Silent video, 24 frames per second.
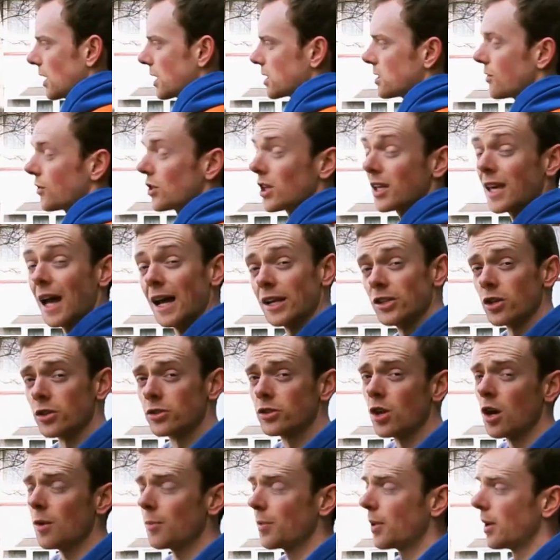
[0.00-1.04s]
So for the catch on
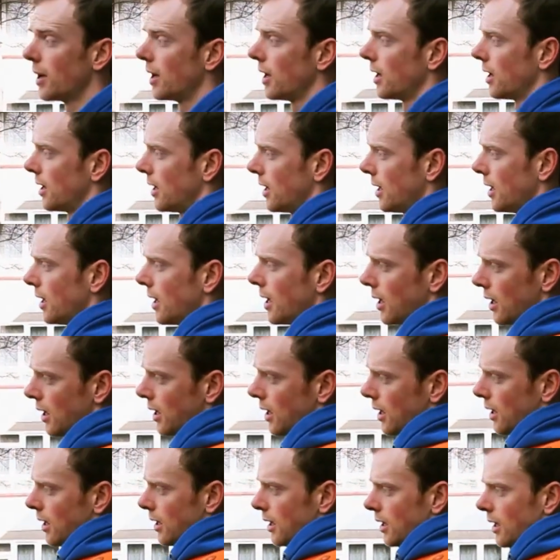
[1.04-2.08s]
top,
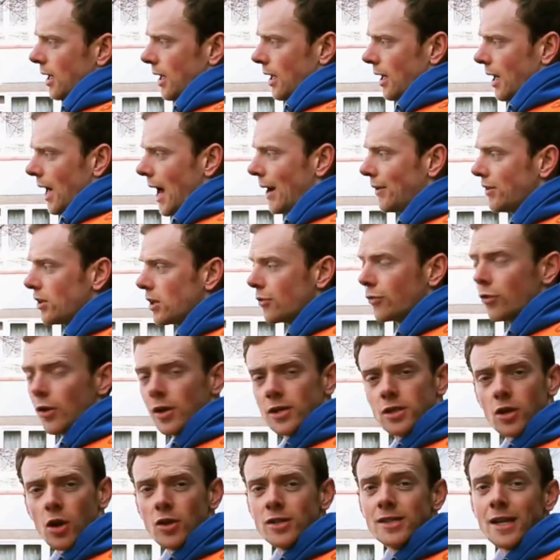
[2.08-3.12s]
after the foot
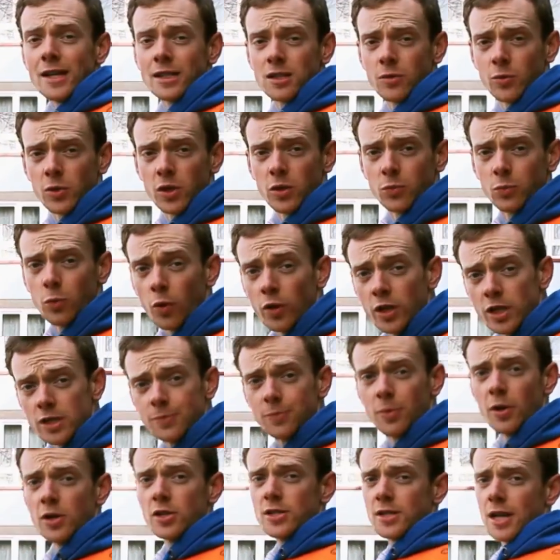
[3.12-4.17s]
is contacted with the wall and it's pushed